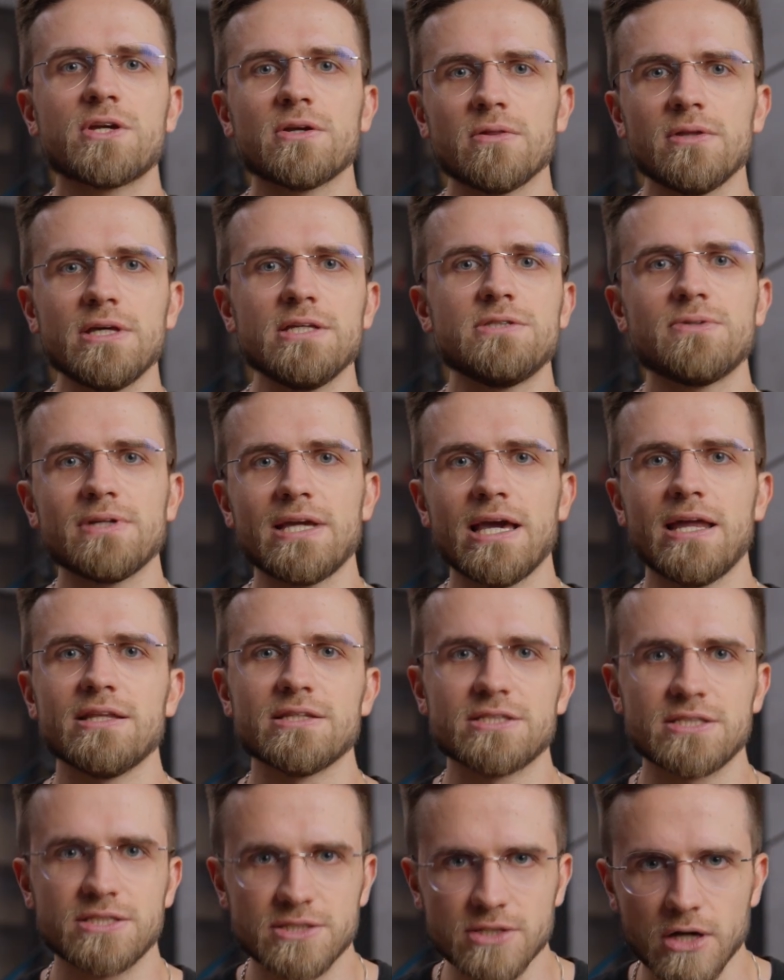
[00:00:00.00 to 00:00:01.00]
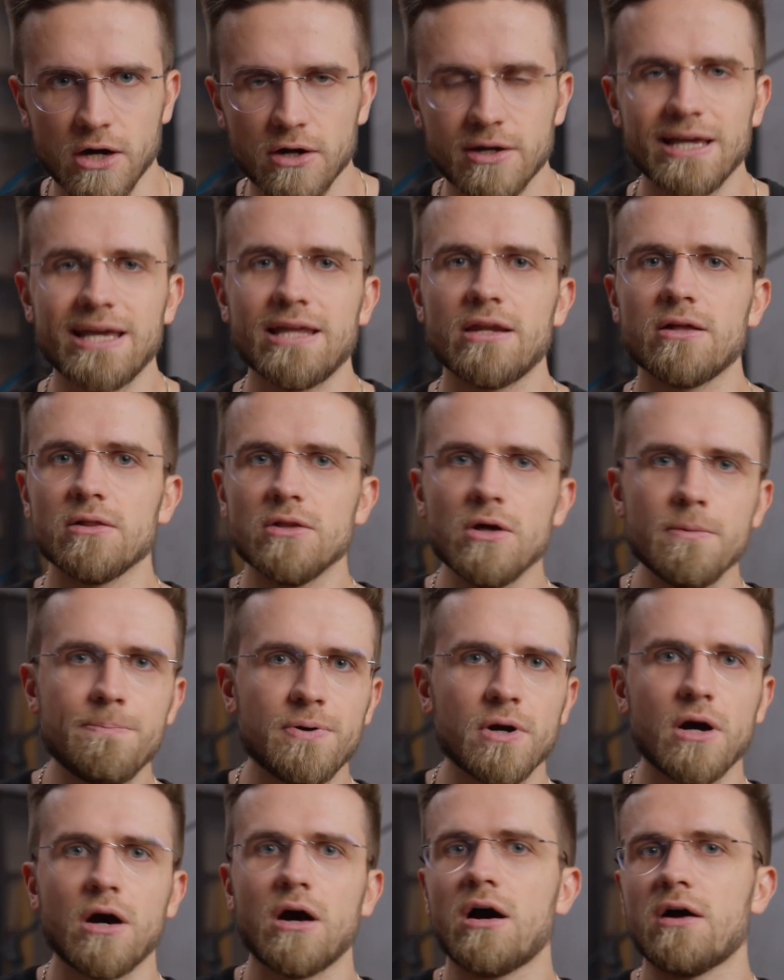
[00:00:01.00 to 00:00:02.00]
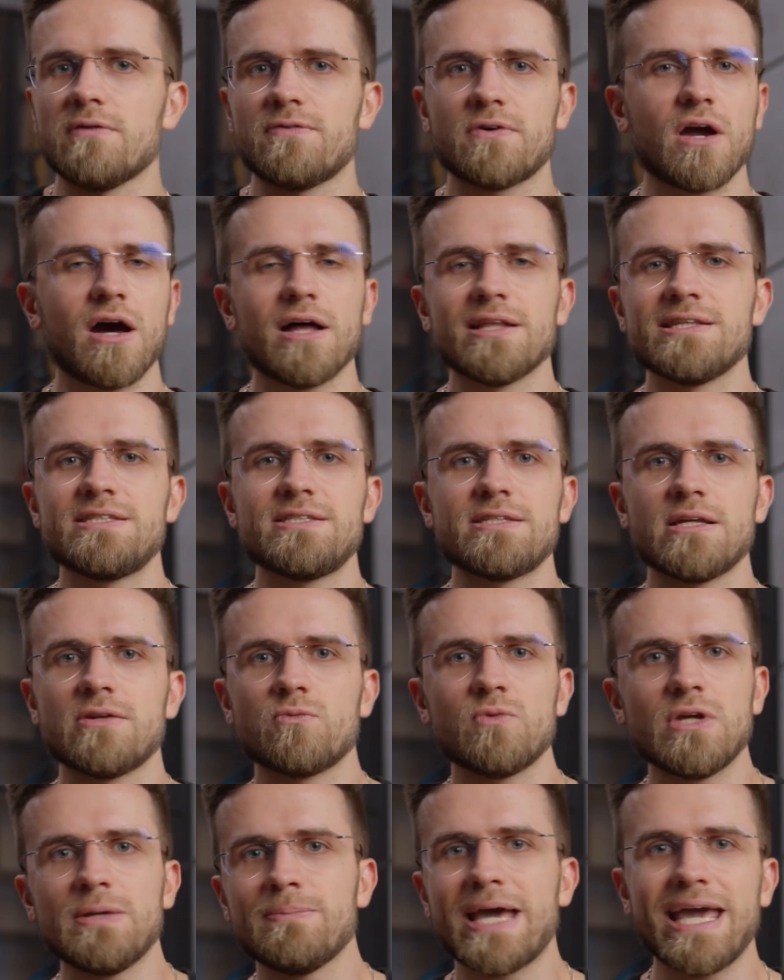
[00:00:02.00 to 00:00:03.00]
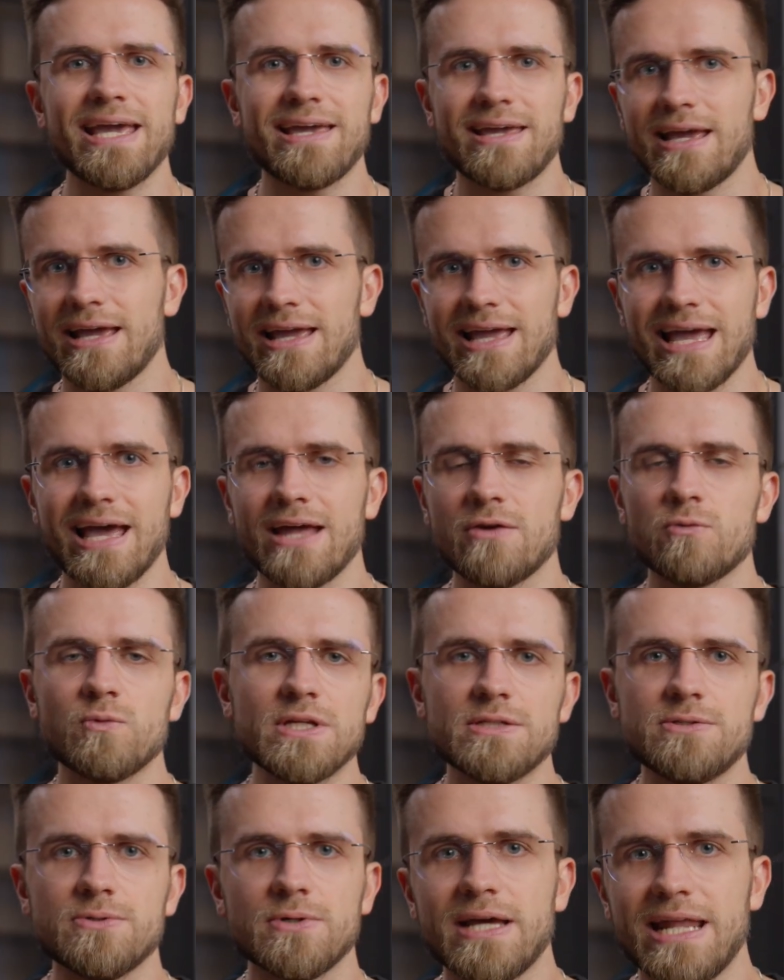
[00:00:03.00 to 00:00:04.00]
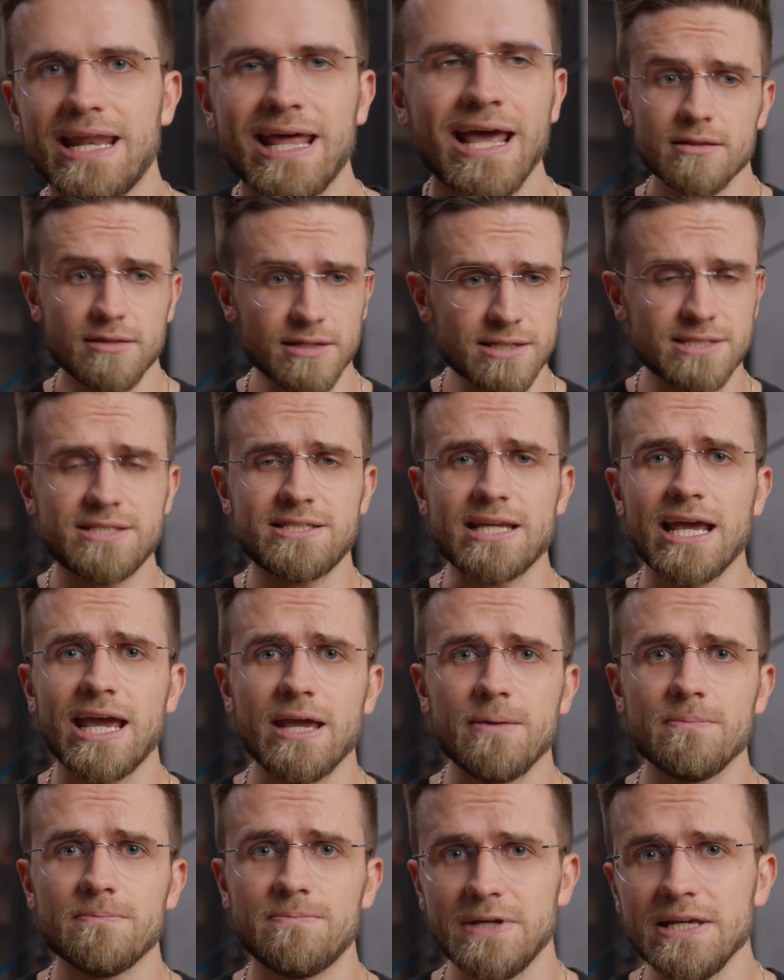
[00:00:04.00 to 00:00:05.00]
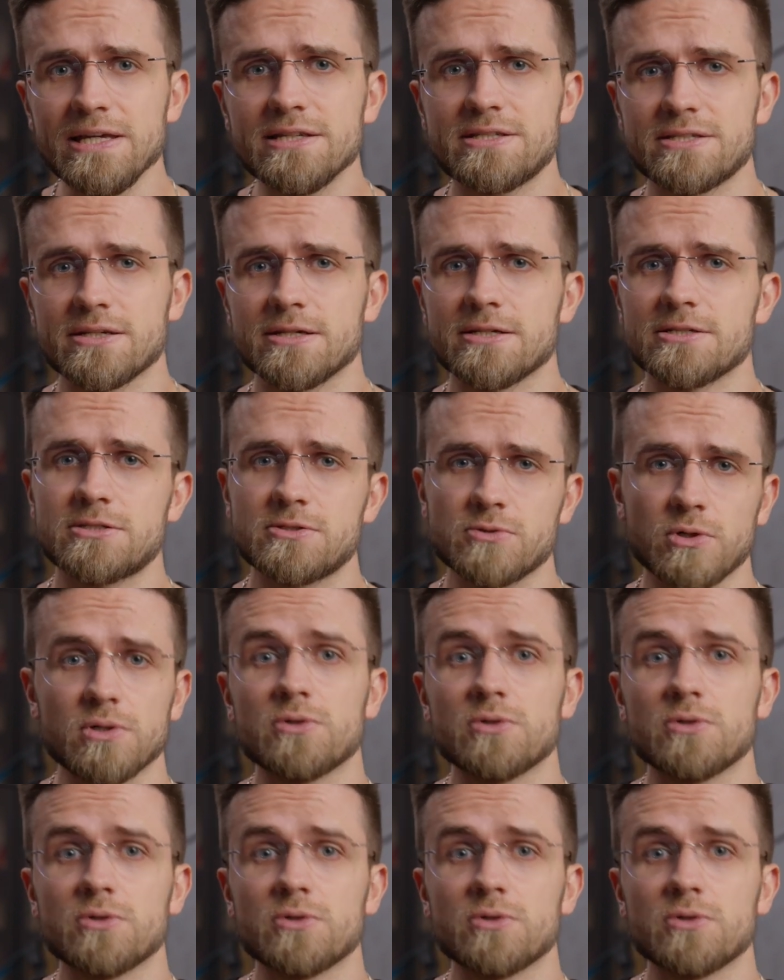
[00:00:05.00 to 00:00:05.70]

can lead to getting stuck in a loop of constant remaking and redoing the same pieces